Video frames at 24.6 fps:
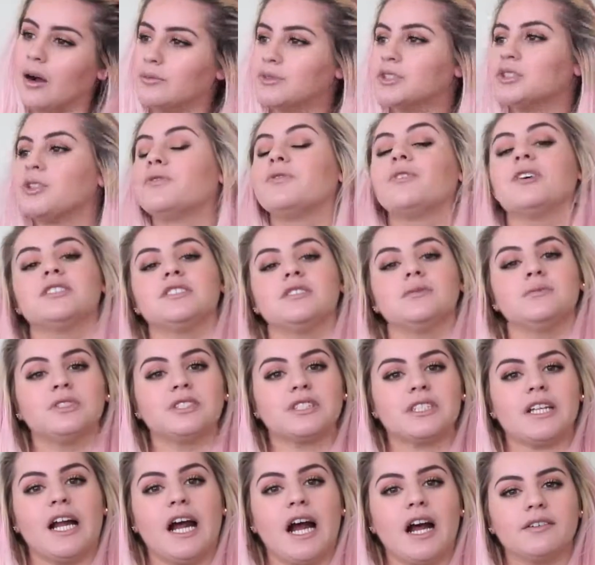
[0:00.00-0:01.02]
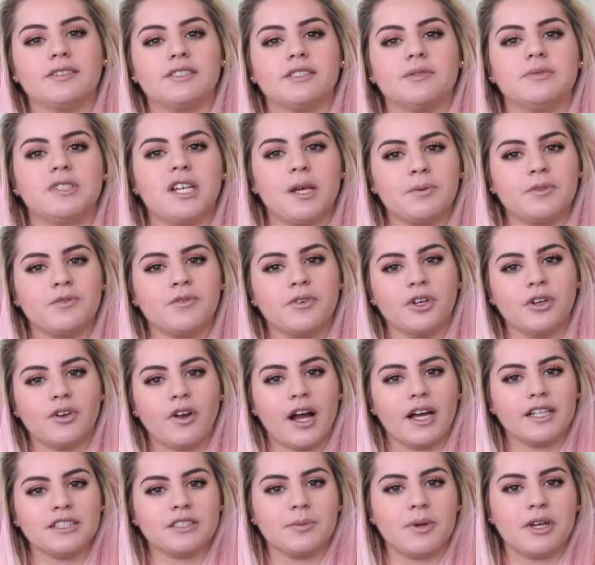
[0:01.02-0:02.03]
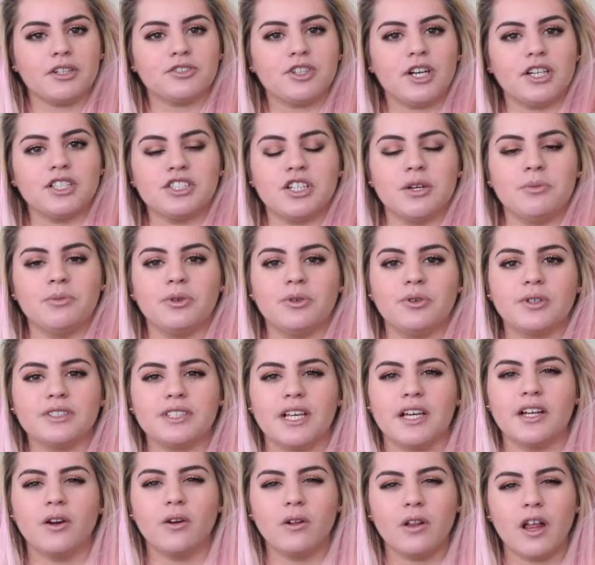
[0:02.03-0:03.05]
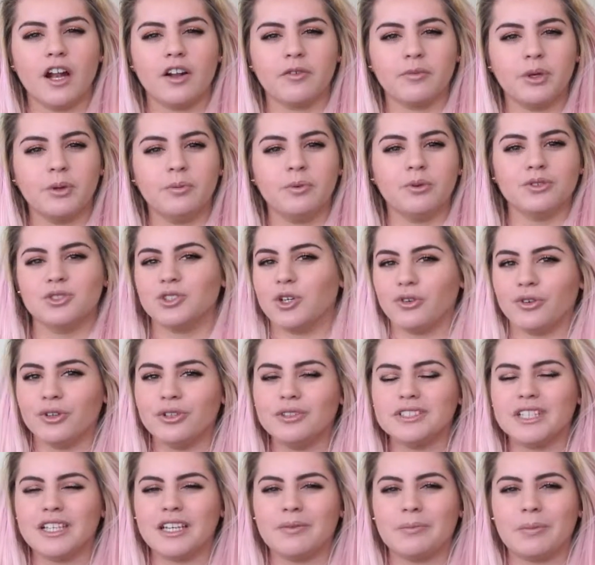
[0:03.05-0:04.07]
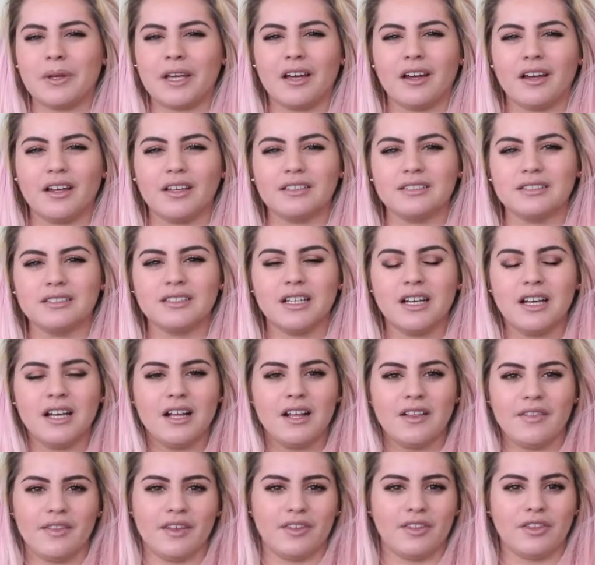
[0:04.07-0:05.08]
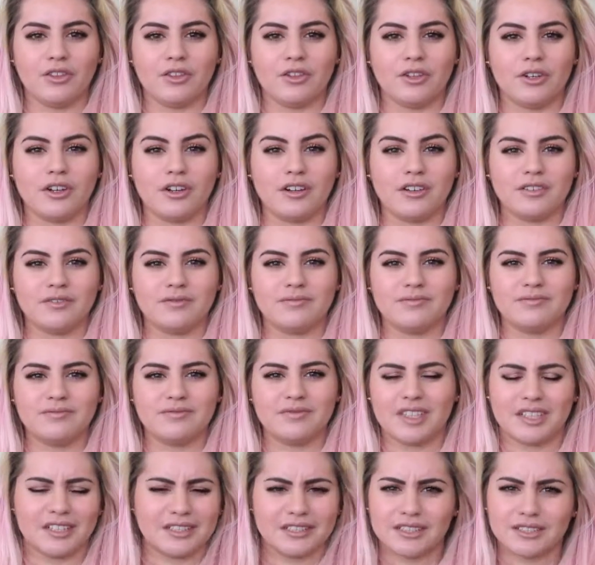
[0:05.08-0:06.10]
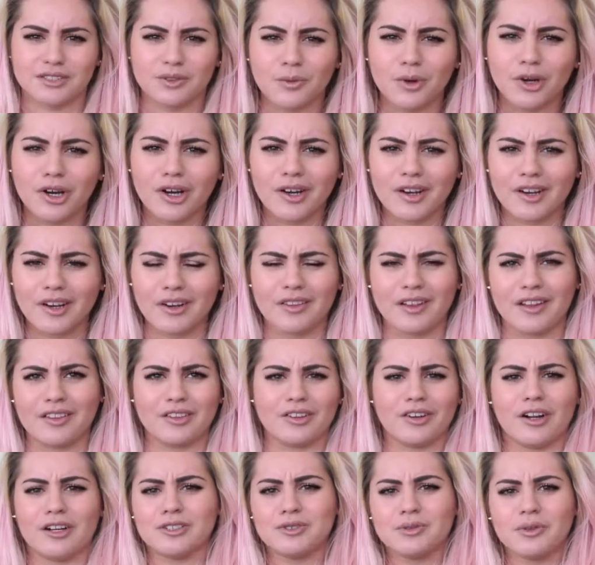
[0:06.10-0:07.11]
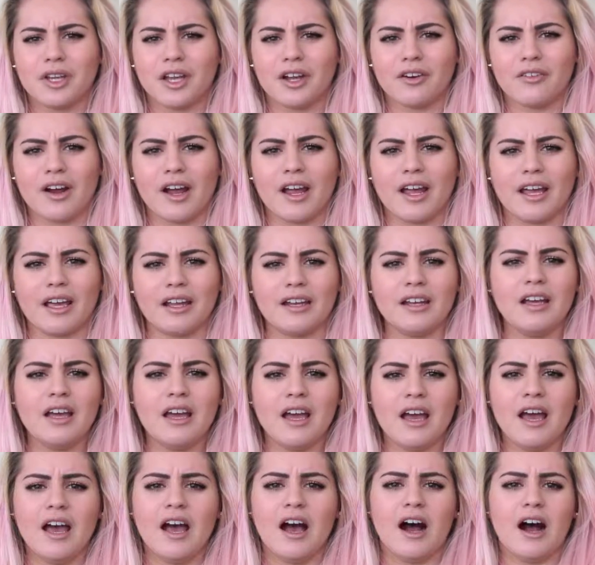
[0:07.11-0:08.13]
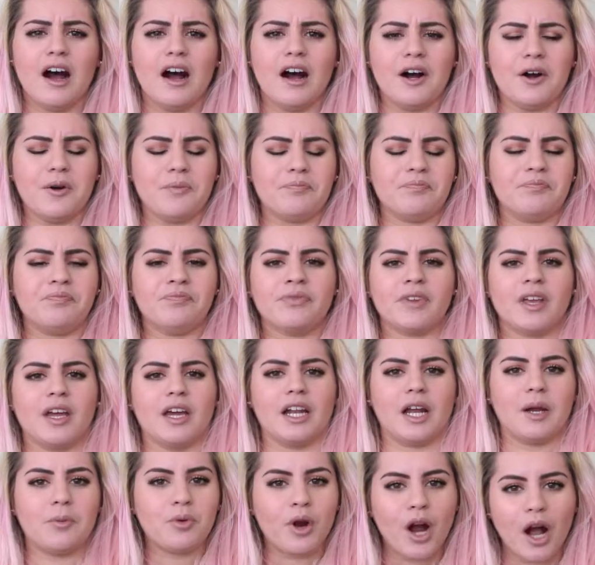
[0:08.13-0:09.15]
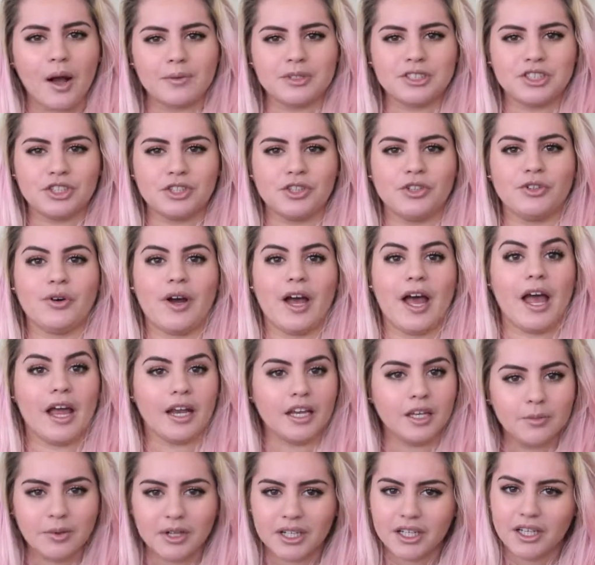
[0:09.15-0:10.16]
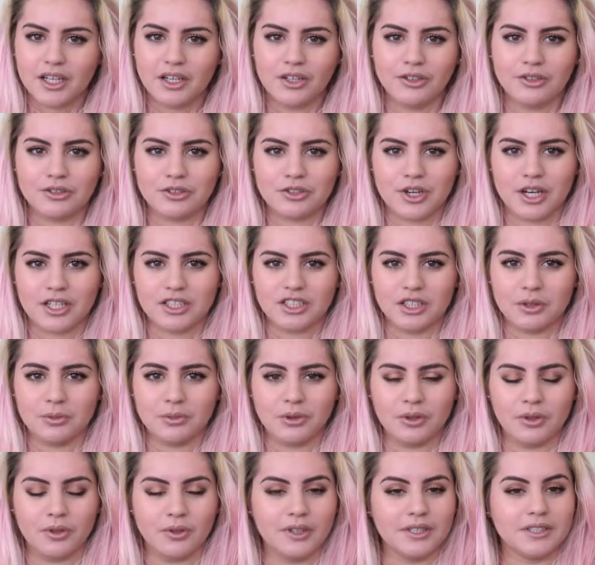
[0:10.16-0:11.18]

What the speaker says: So first I'm just going to have some tips for you guys about dry shampoo, because I know a lot of people don't use it because they think that it doesn't work or that they're not doing it right. And I promise you, anybody can use dry shampoo.